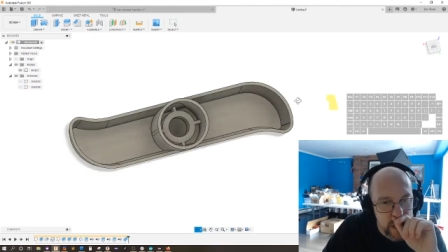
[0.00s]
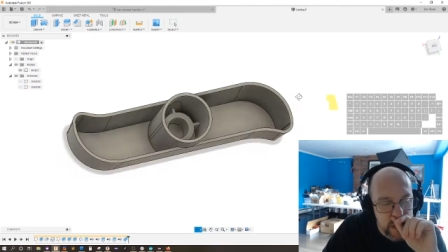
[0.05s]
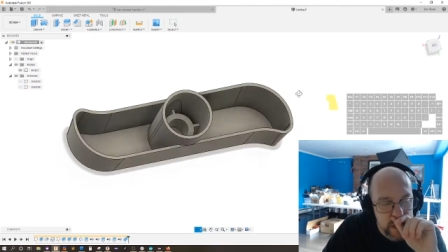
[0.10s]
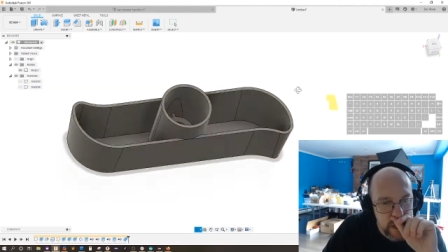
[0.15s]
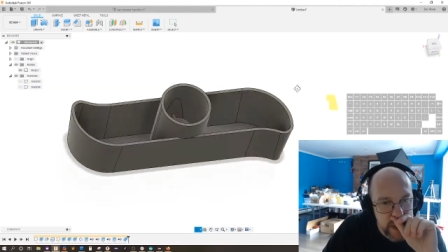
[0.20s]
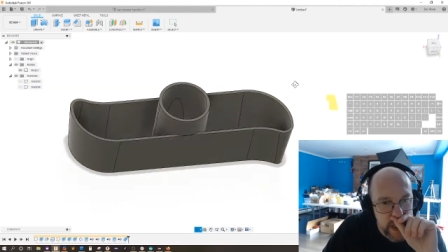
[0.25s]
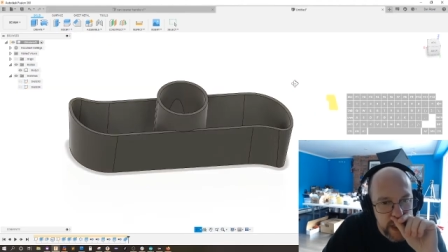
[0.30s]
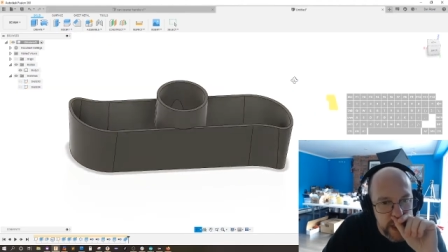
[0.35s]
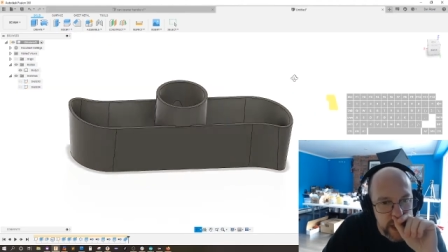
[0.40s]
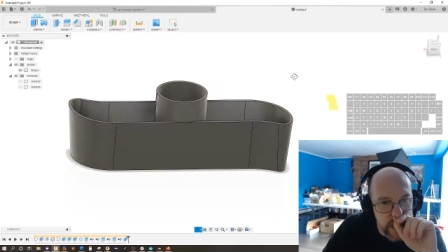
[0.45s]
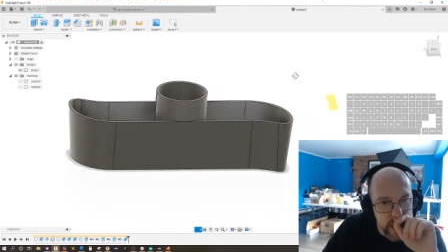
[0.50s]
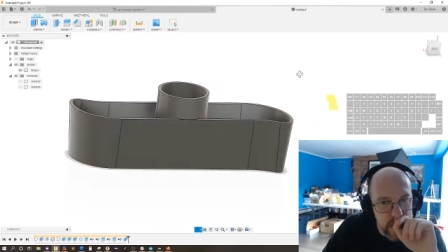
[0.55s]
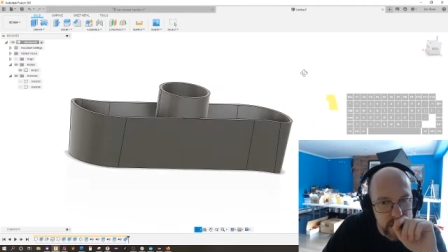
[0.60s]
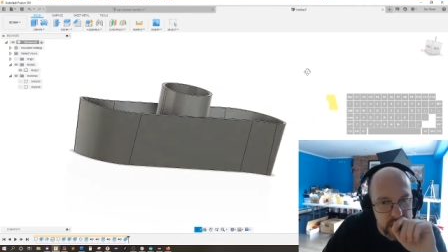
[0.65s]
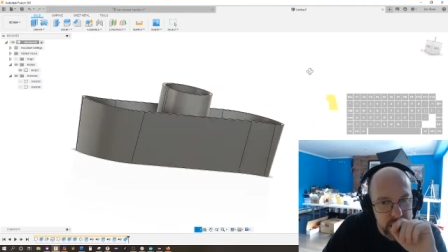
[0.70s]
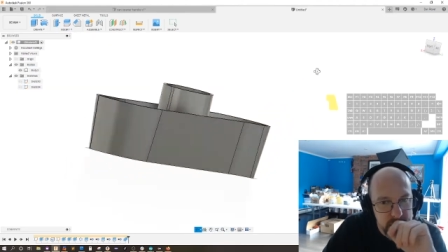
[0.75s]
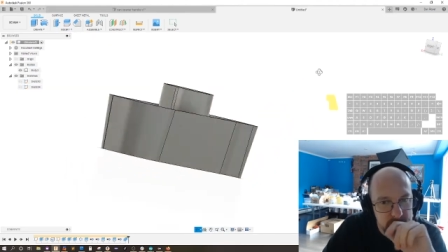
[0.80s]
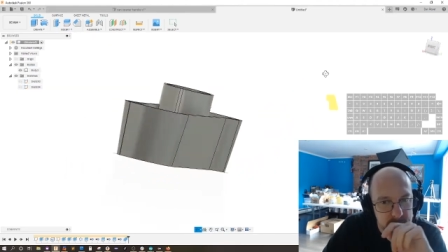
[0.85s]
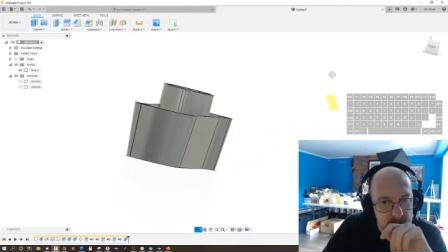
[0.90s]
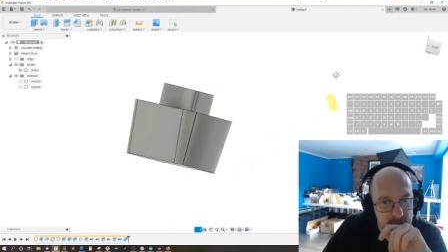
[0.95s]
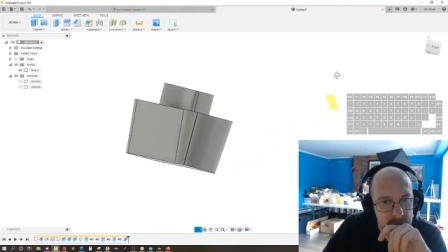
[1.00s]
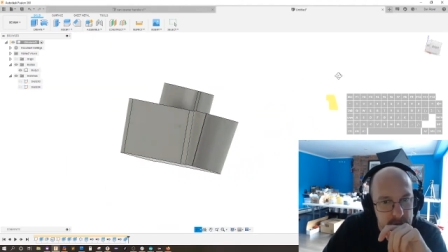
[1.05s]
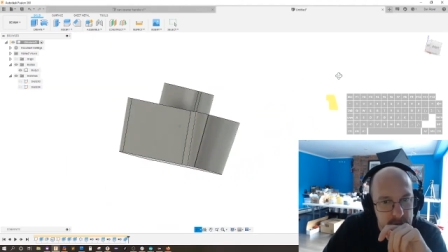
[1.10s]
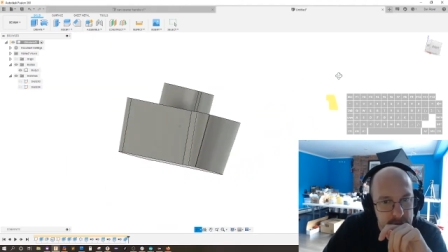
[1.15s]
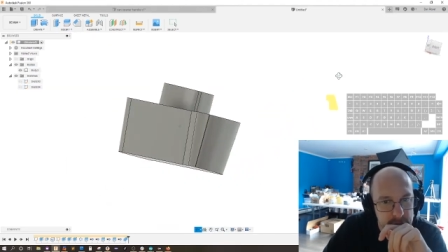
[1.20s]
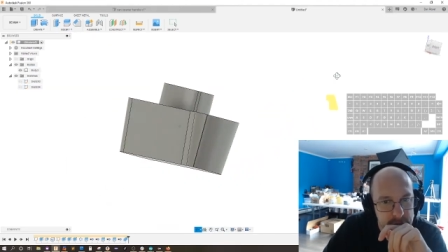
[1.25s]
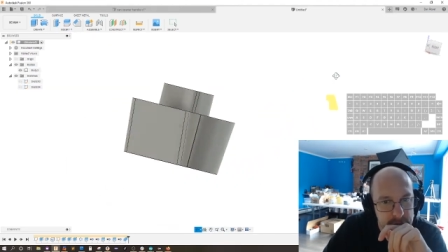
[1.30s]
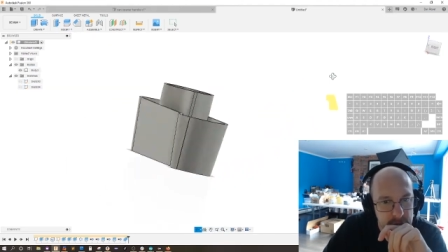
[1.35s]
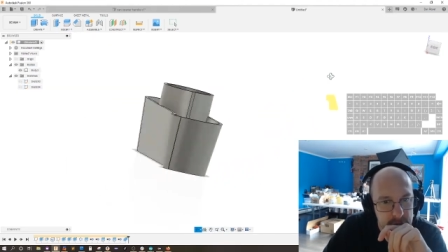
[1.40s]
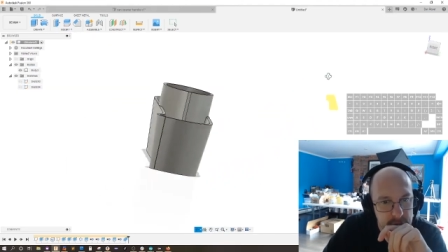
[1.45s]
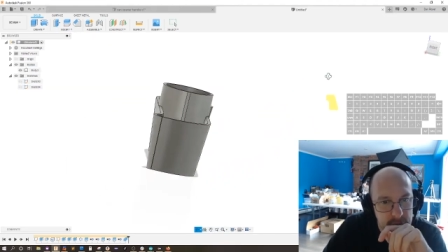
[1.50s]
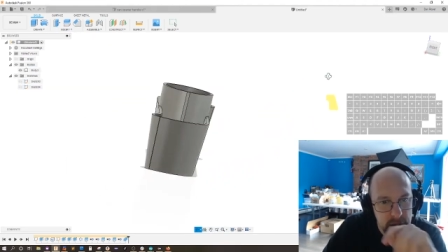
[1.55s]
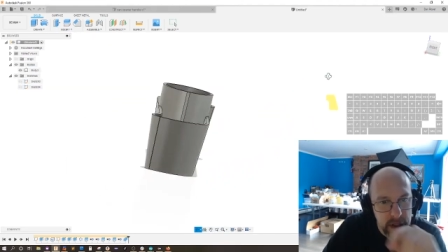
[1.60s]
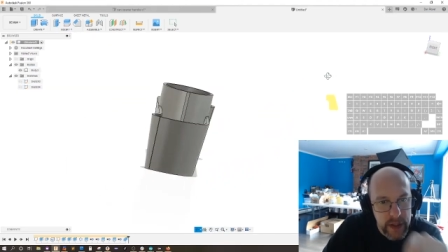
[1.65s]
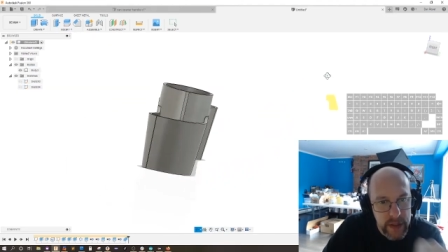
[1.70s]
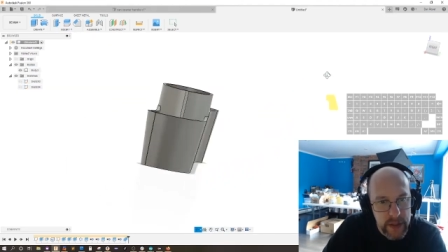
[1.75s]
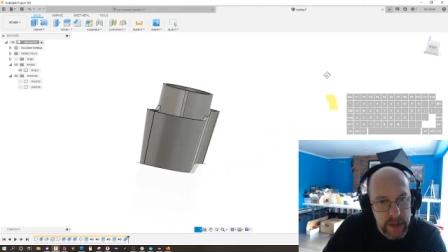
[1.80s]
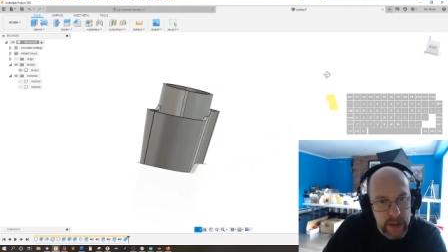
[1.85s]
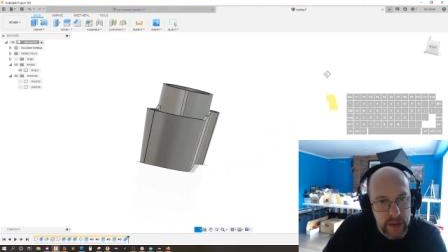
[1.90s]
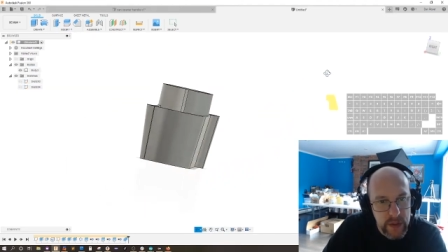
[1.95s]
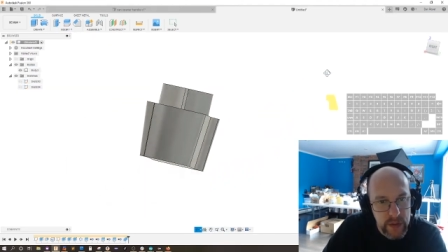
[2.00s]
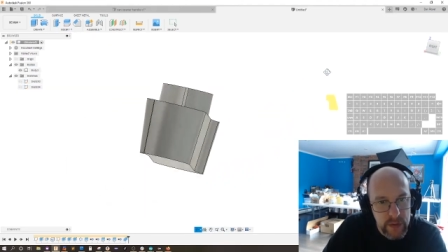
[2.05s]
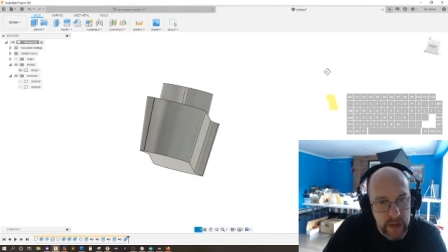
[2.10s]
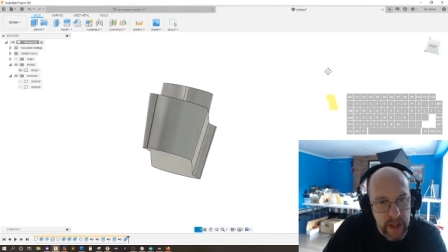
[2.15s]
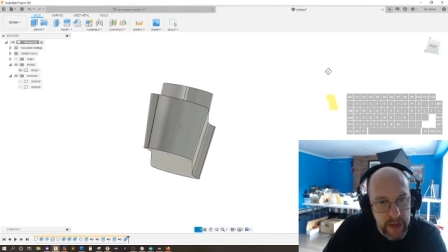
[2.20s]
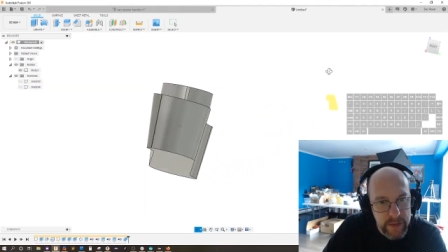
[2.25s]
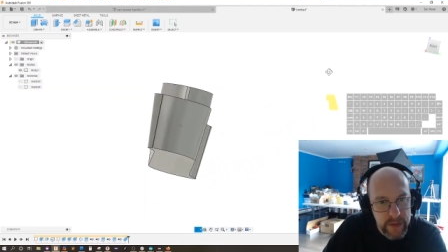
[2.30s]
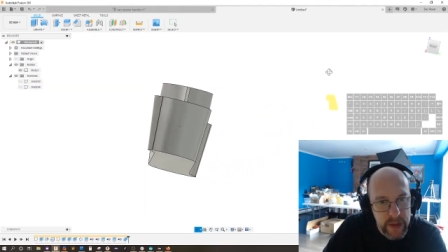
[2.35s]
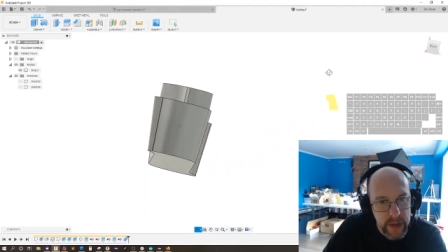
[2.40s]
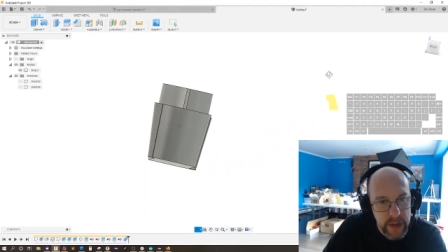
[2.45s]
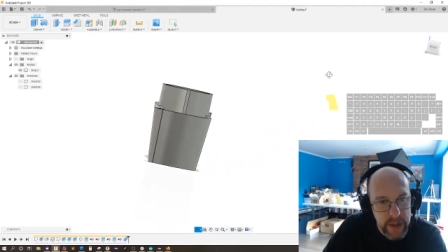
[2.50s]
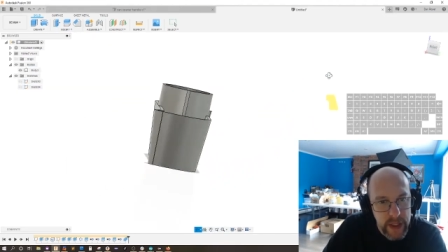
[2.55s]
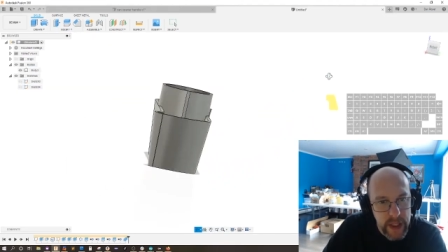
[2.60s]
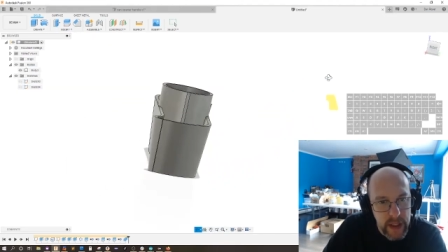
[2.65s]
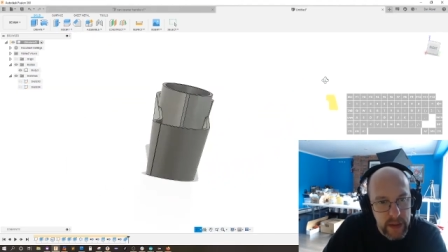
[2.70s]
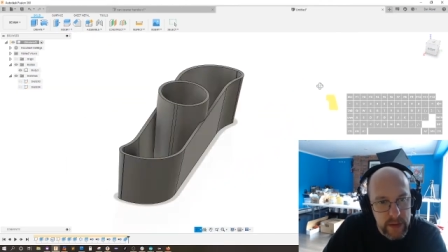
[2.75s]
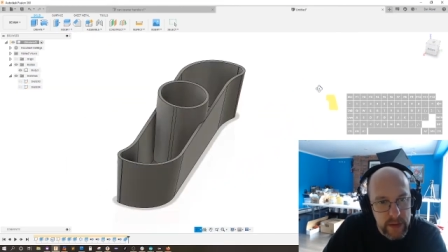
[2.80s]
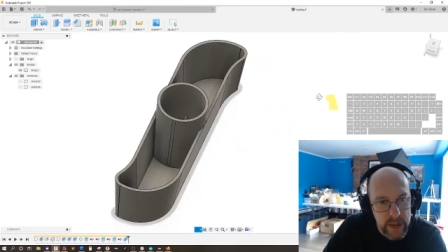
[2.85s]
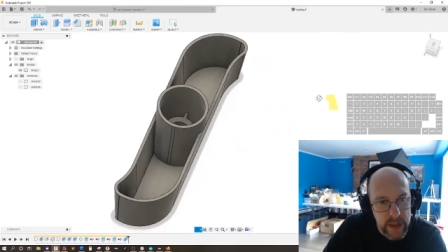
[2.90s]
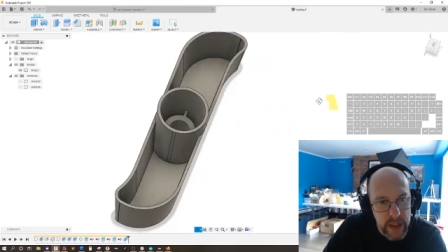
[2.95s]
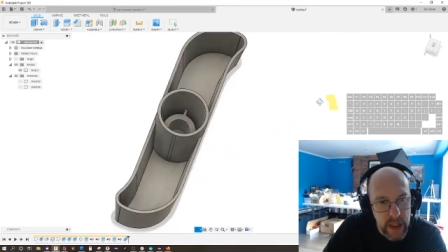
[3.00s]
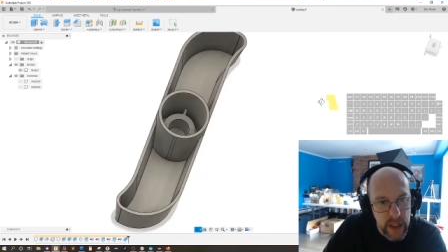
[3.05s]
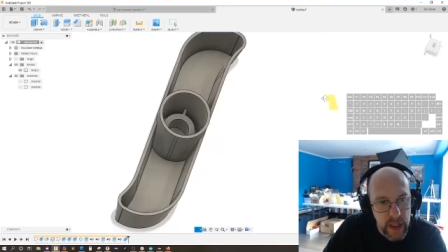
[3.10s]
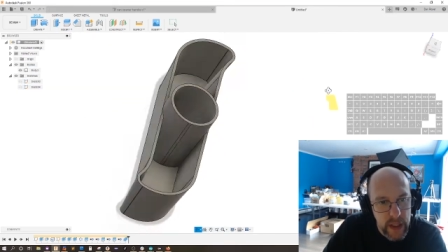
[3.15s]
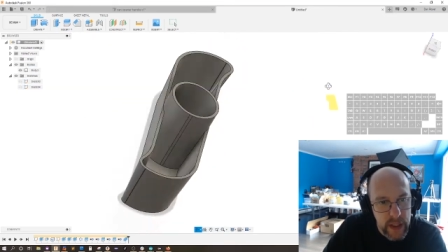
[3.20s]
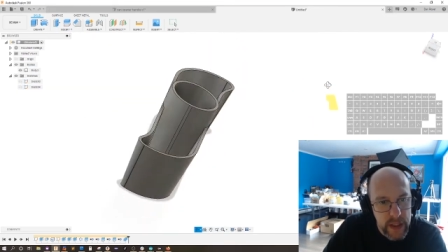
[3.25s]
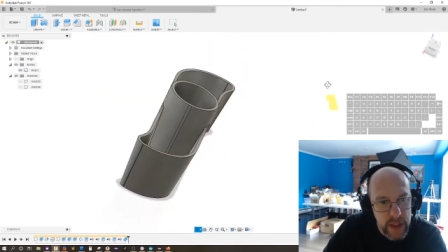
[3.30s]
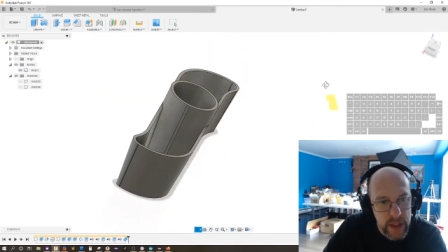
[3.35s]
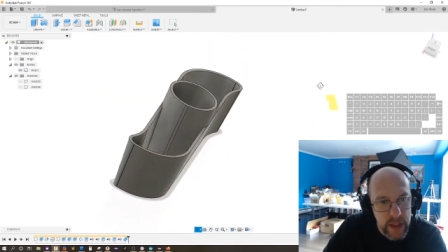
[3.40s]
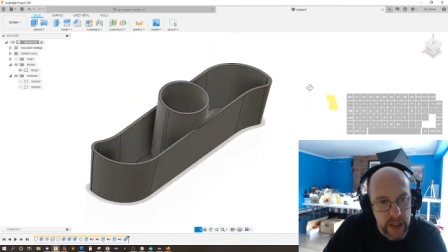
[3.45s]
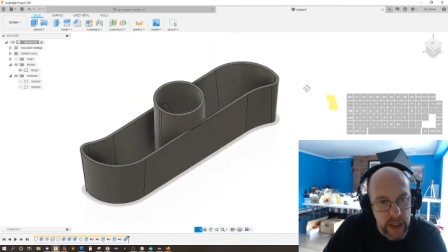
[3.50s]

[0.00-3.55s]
Okay, so we've got this drafted on the outside